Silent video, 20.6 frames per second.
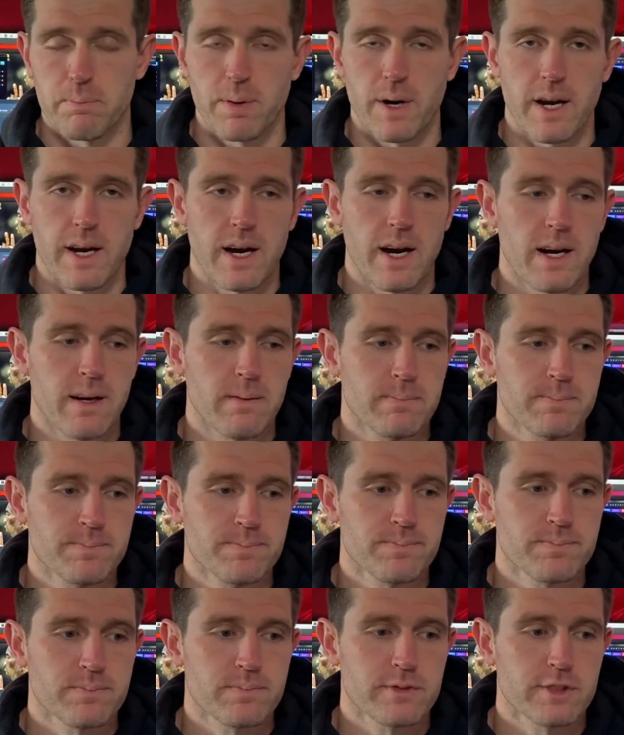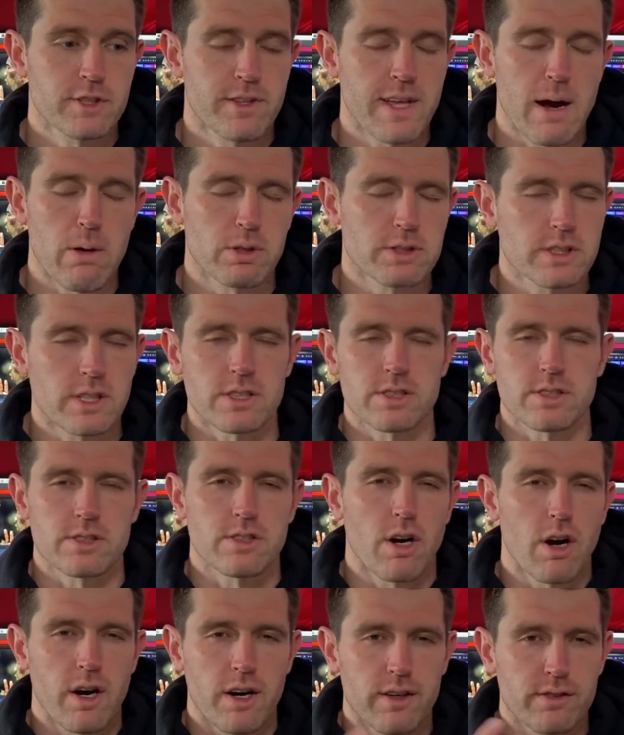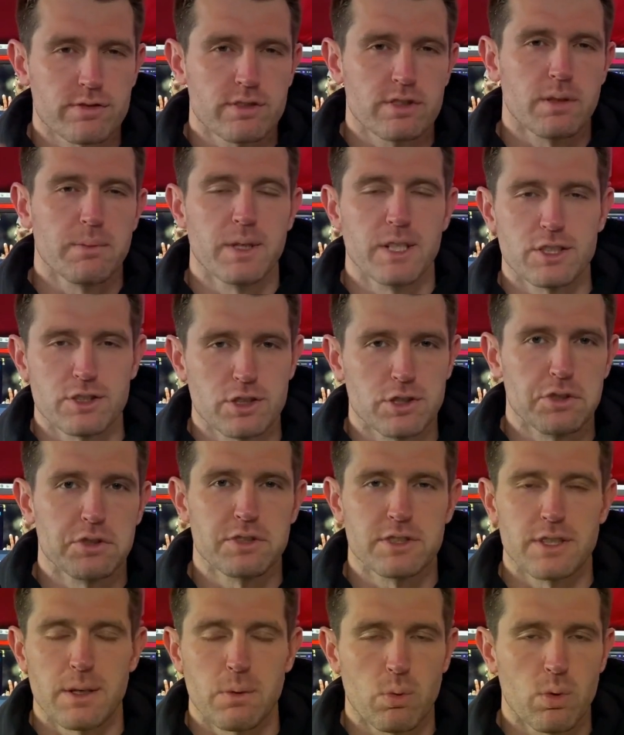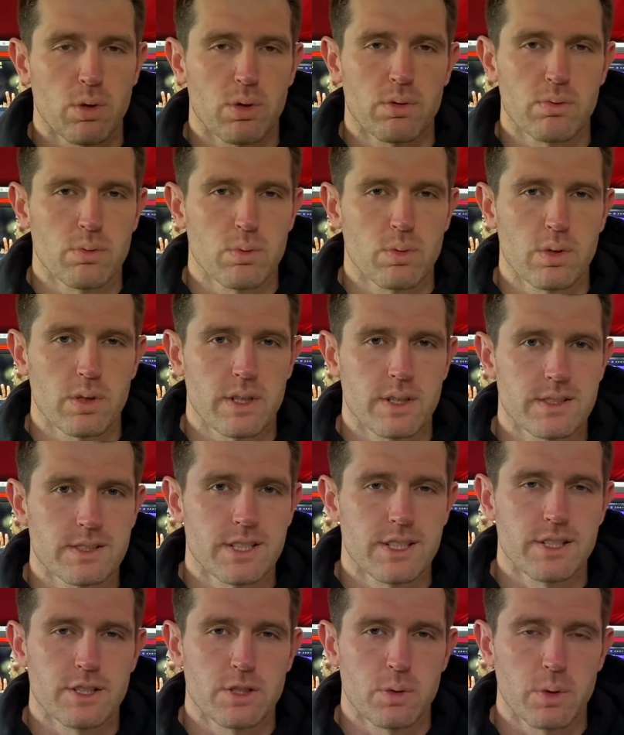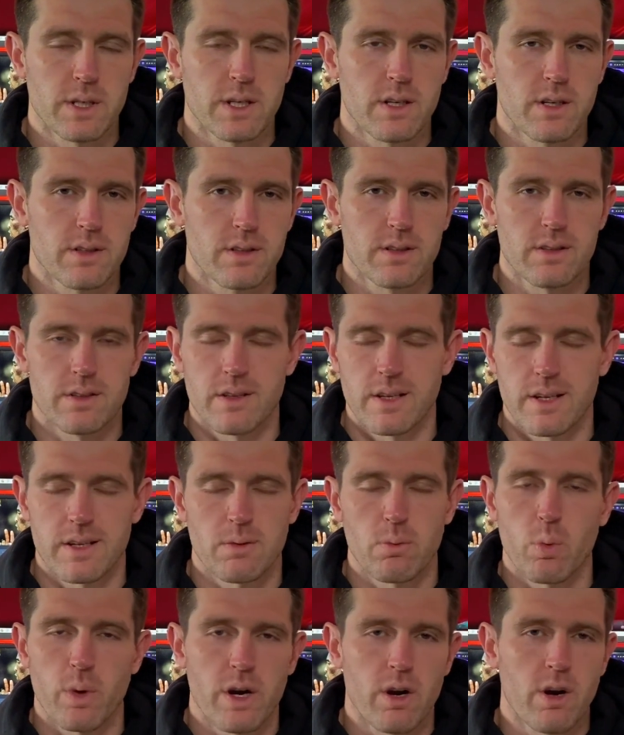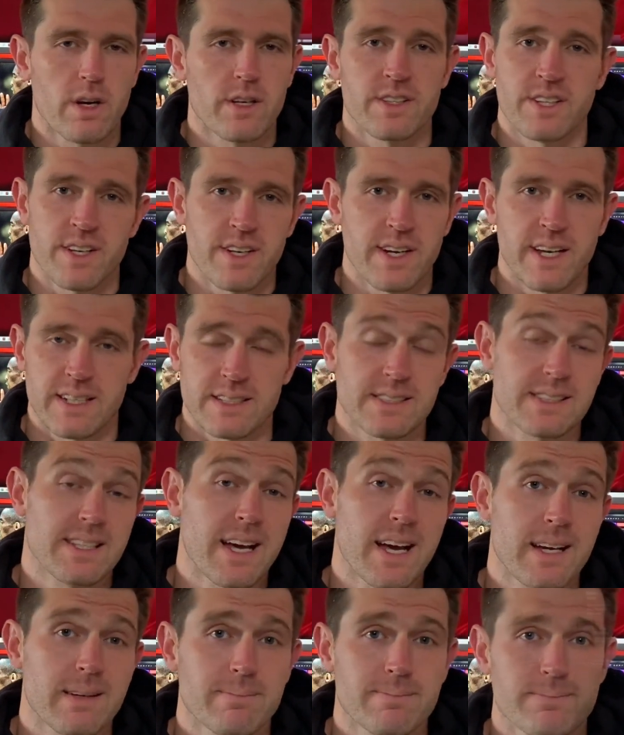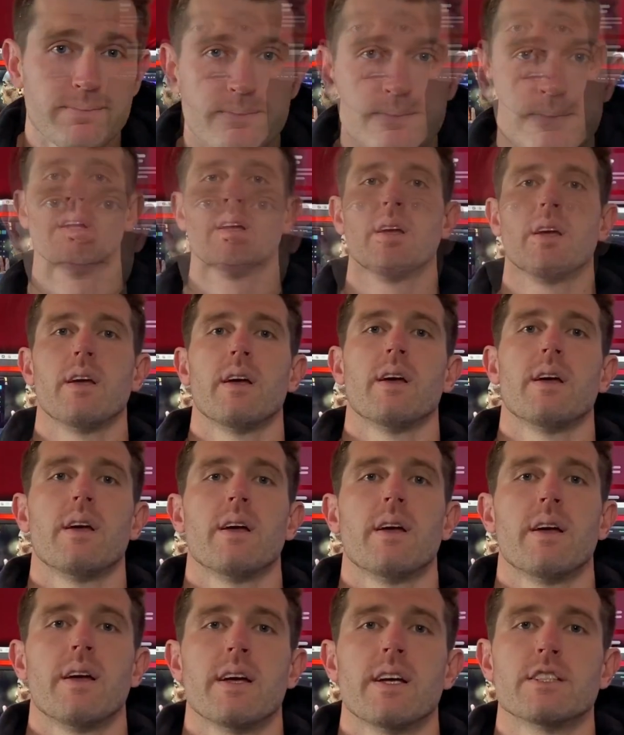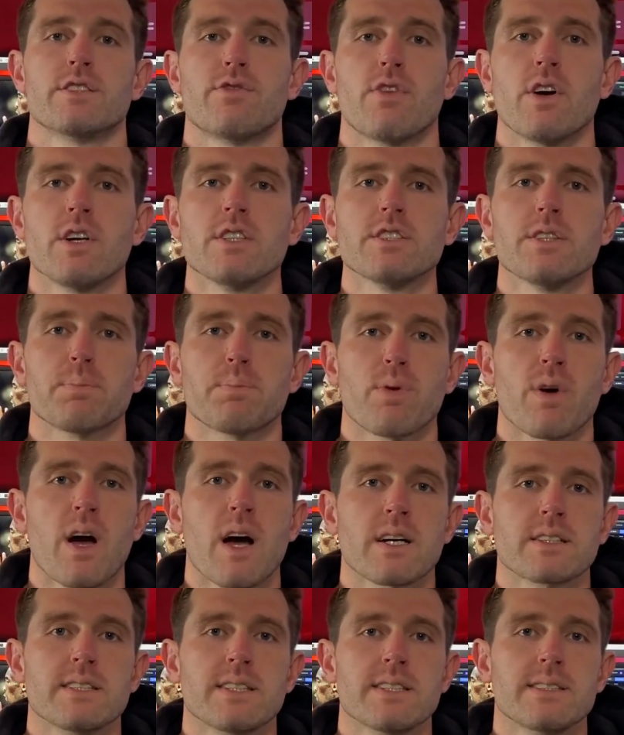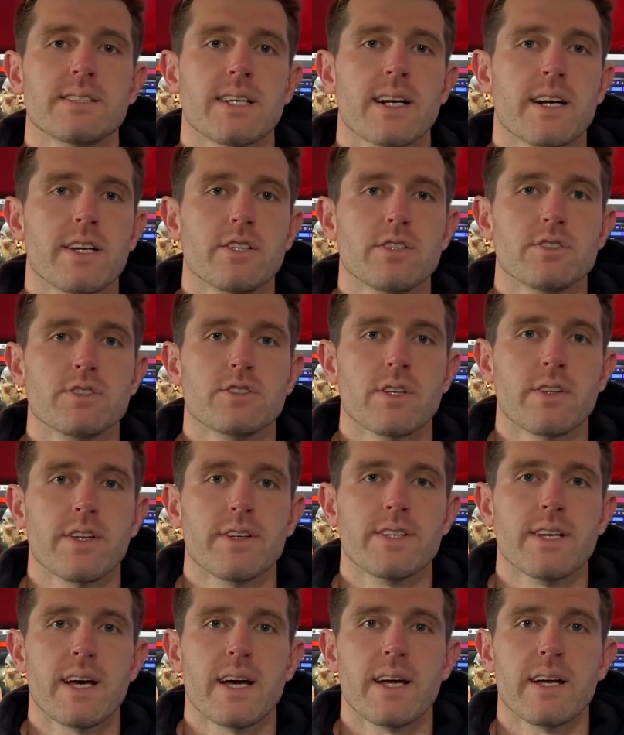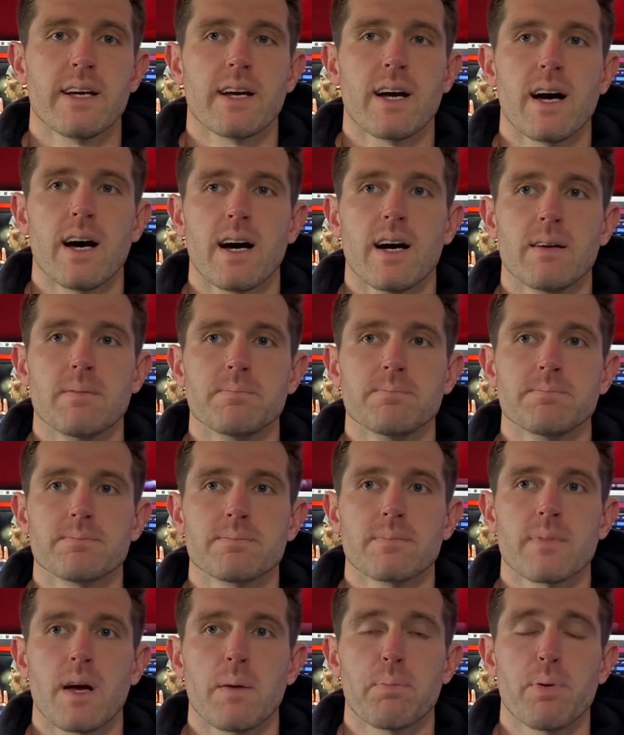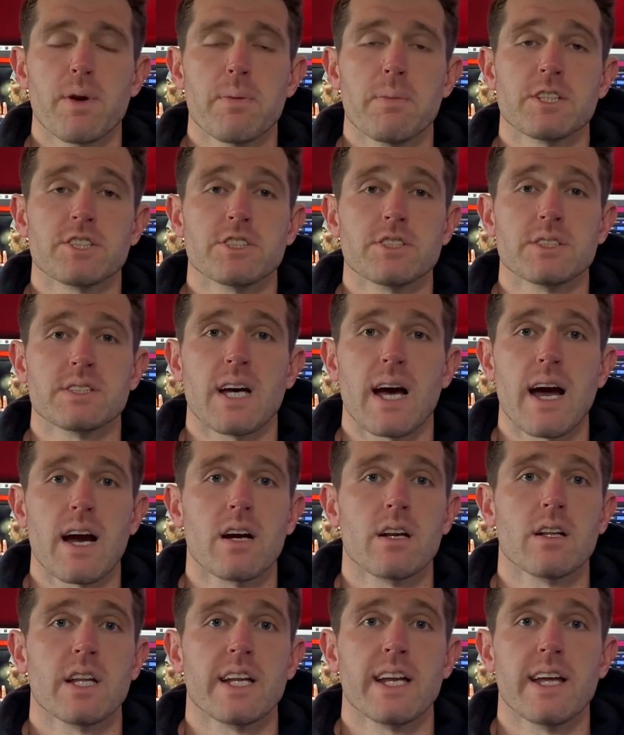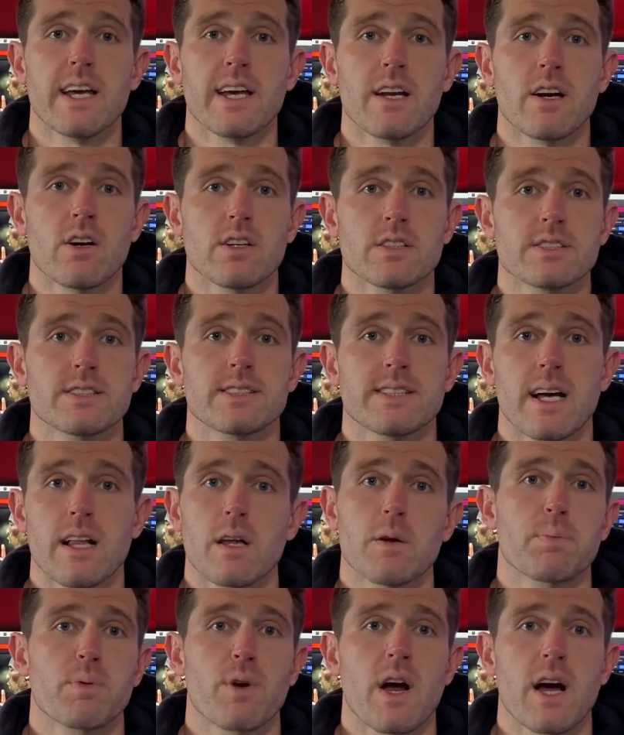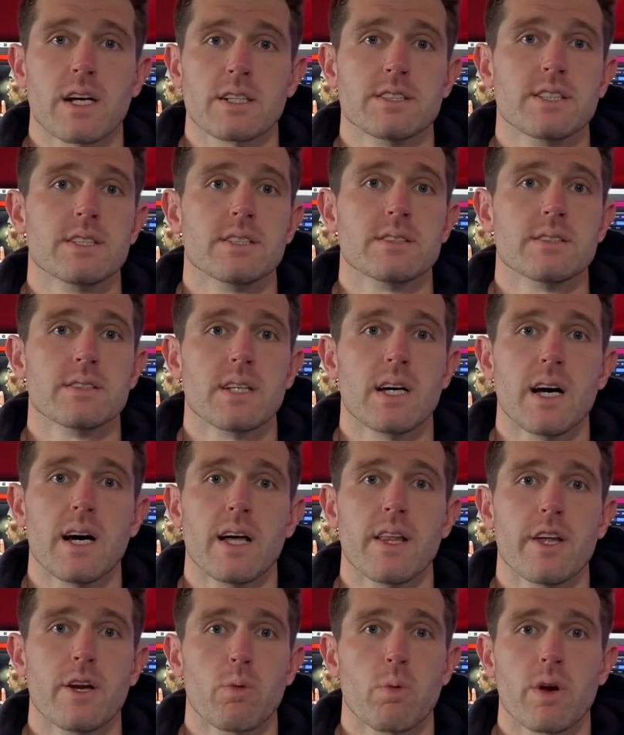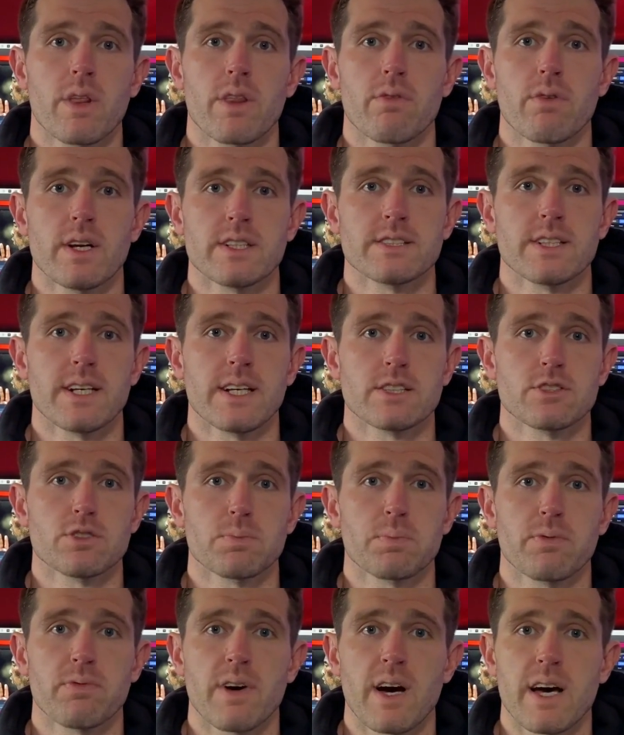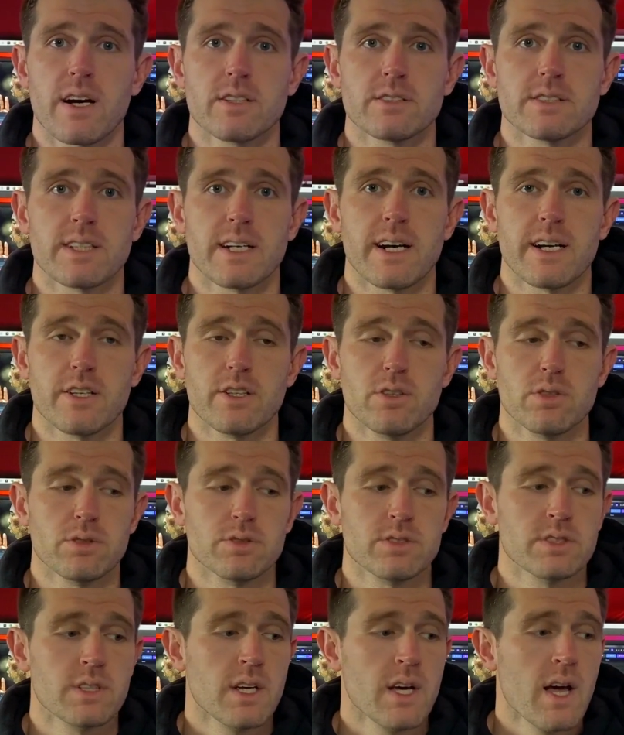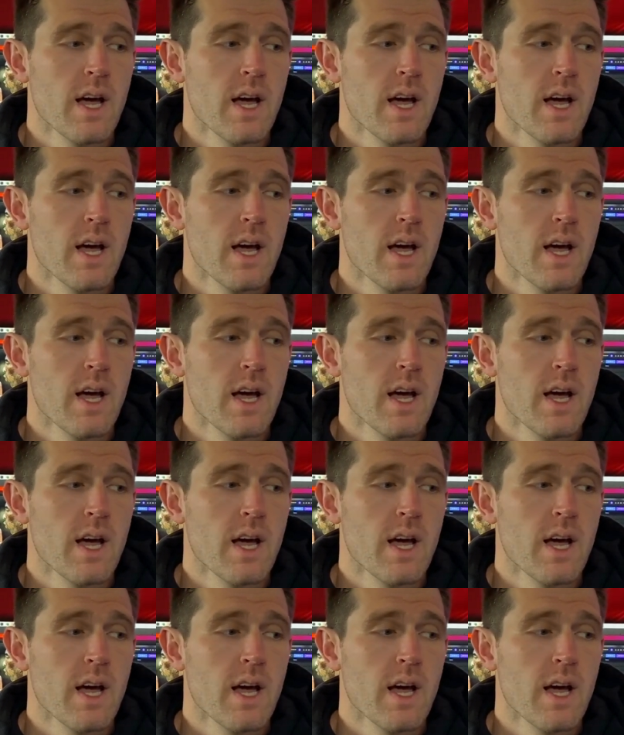But um, so that was the start of some issues that will will continue in that went on to the next day. As far as the proxies that I used on the day, um, I pretty much entirely hit on Stella proxies. Uh, they're one of the residential providers that I use.